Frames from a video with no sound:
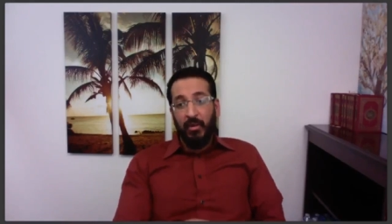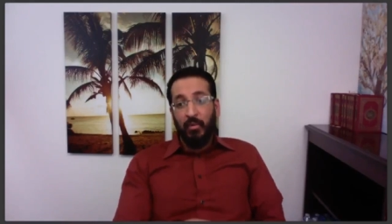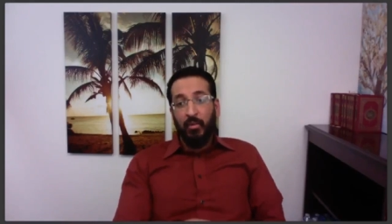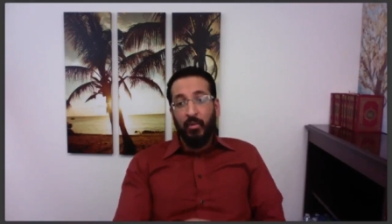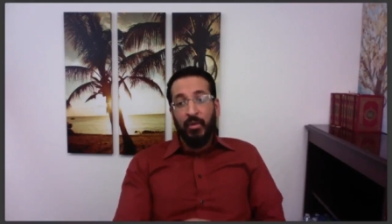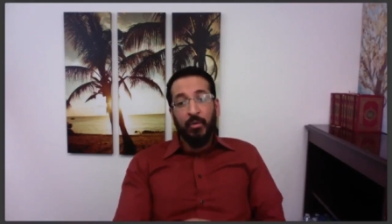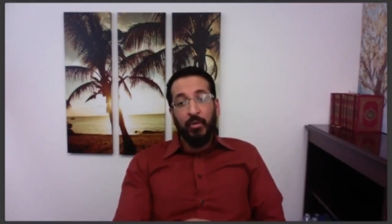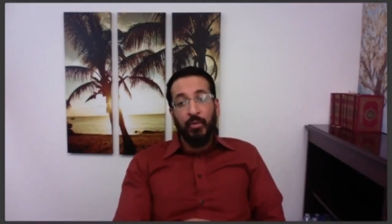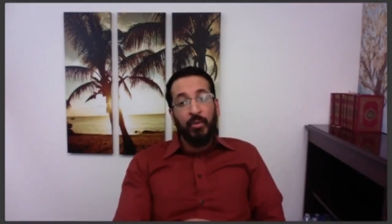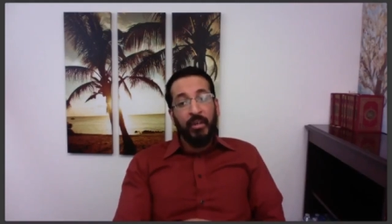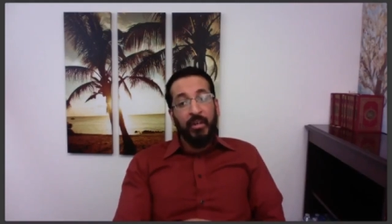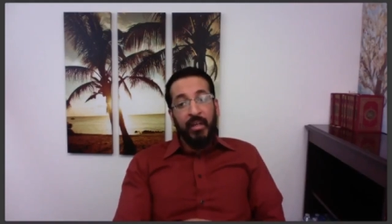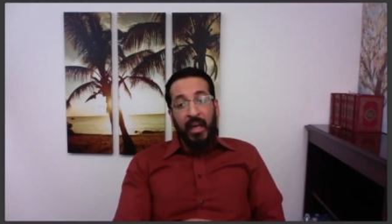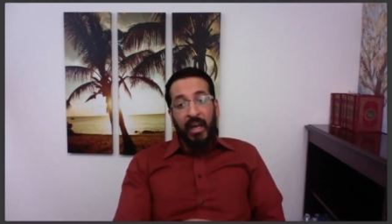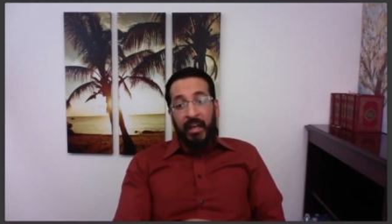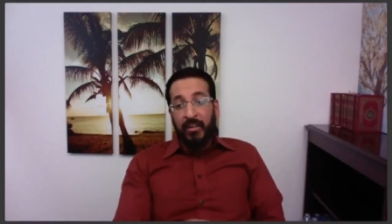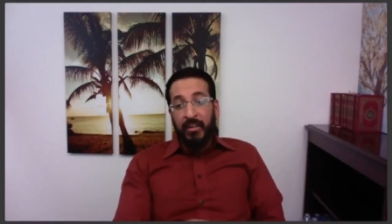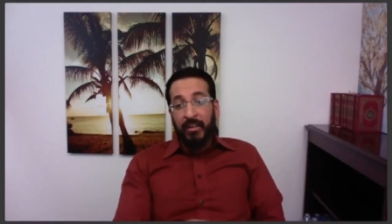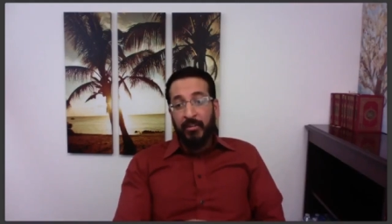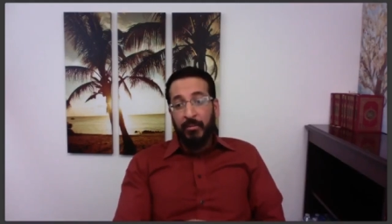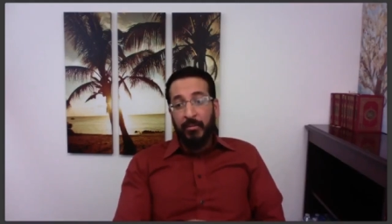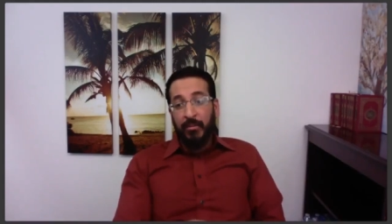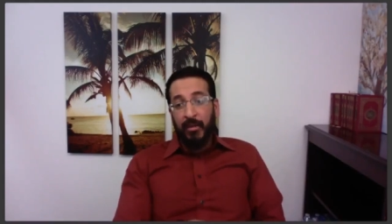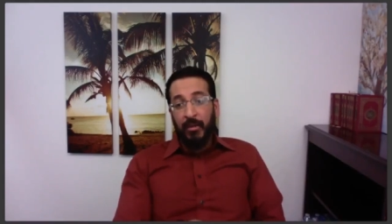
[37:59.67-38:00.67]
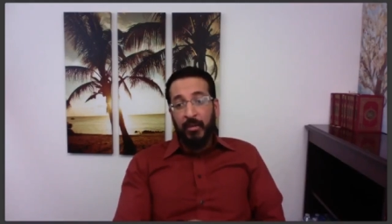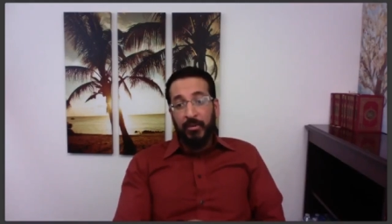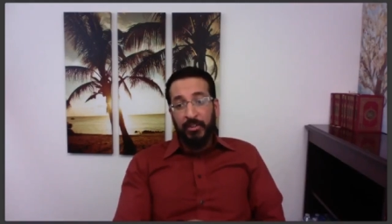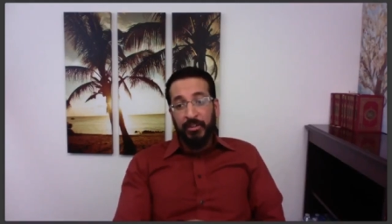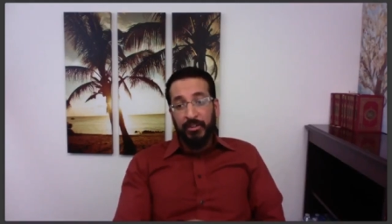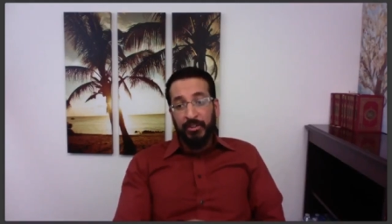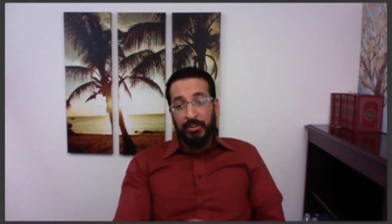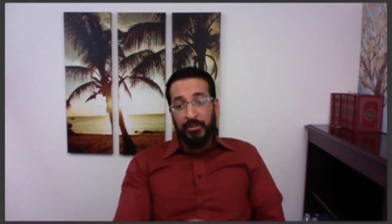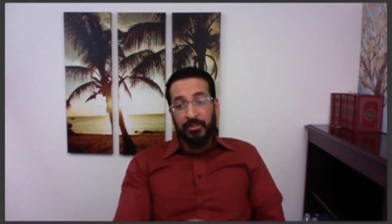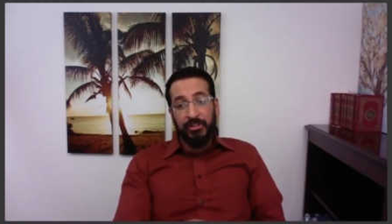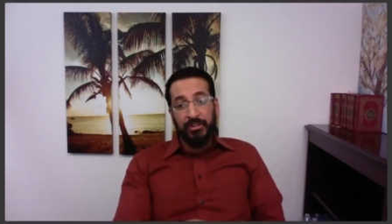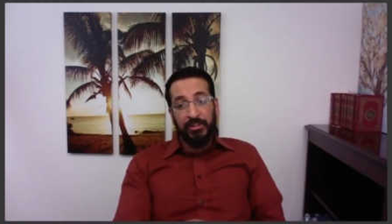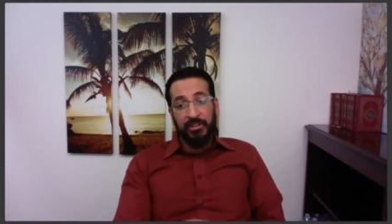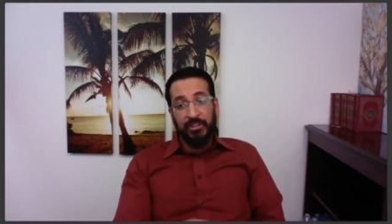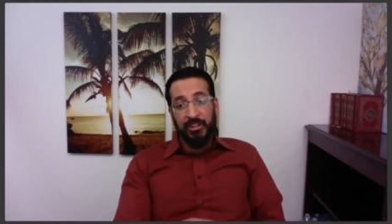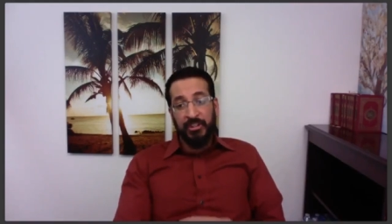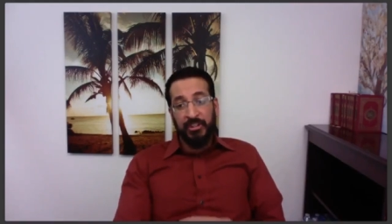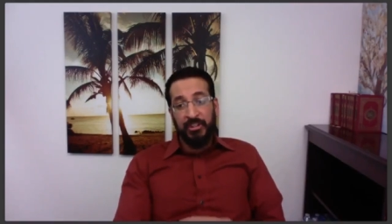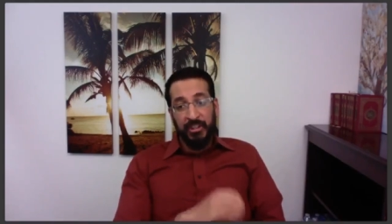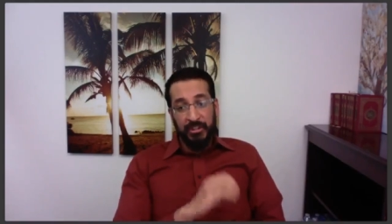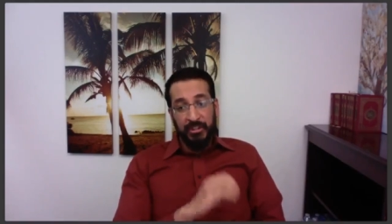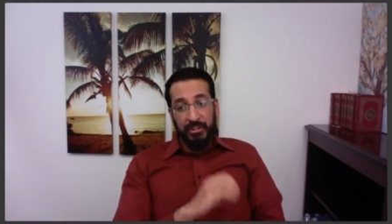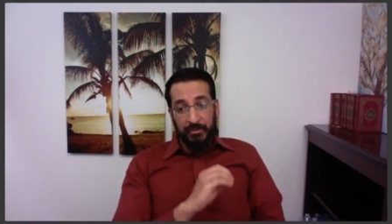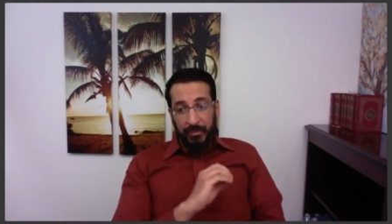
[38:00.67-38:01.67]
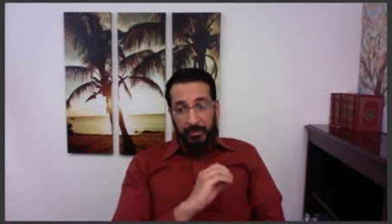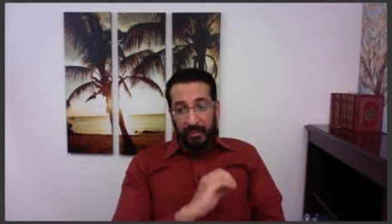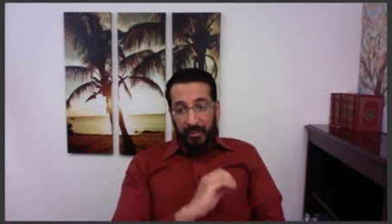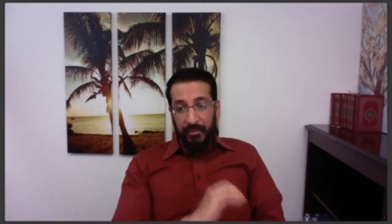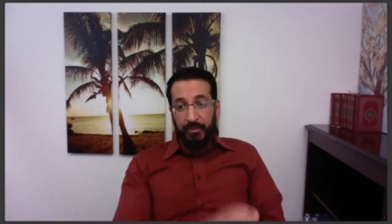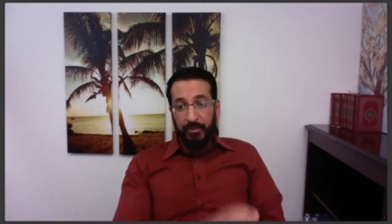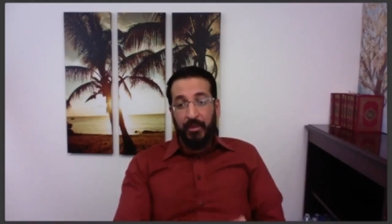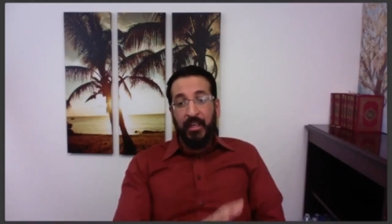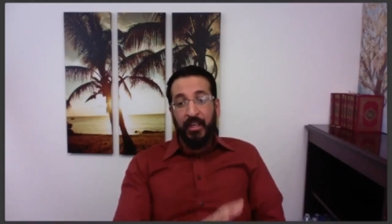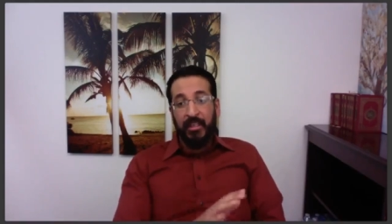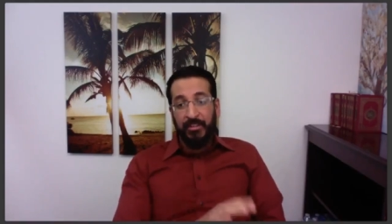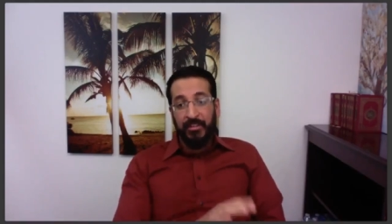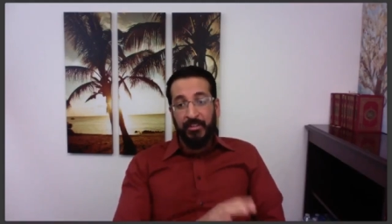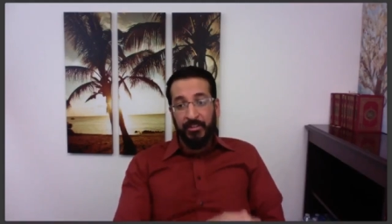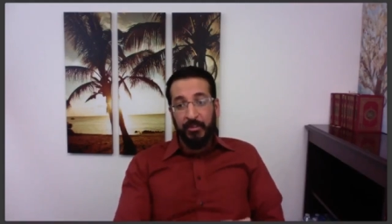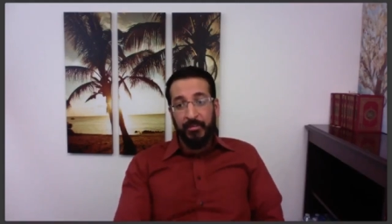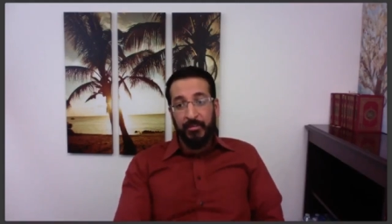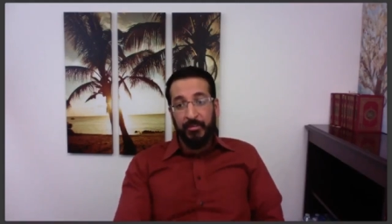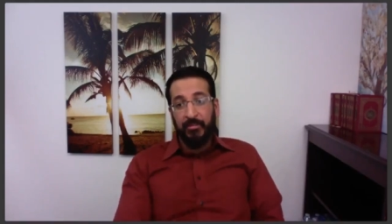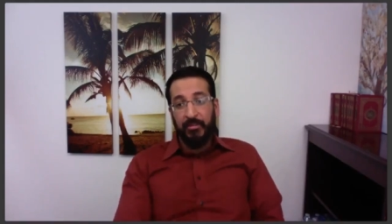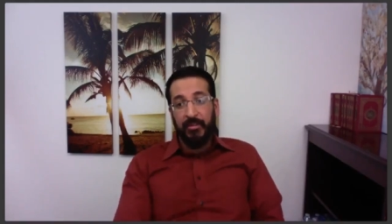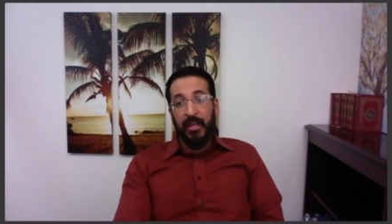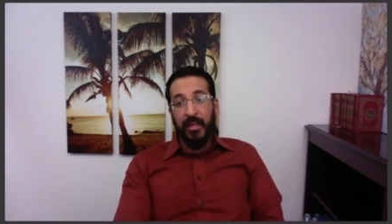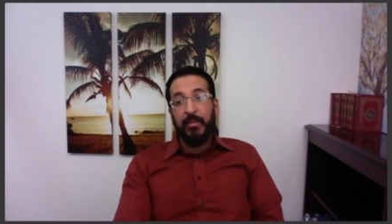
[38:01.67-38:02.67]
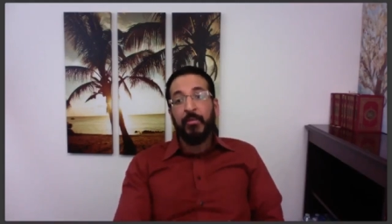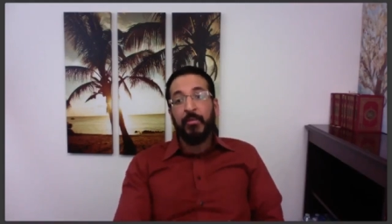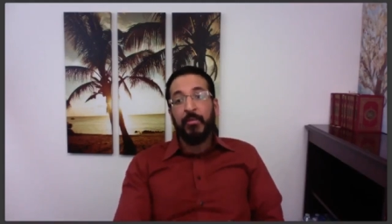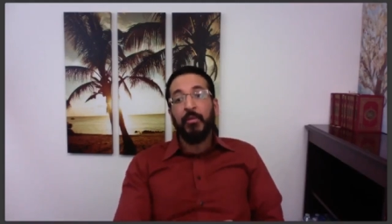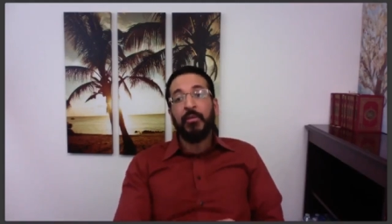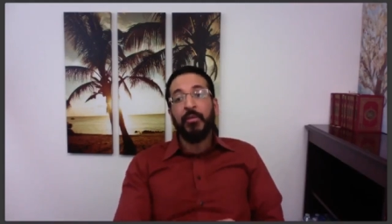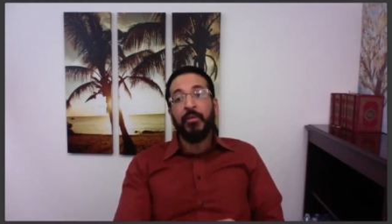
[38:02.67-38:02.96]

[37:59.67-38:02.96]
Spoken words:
We were not an ummah which used to say, just make dua and you'll be fine, but we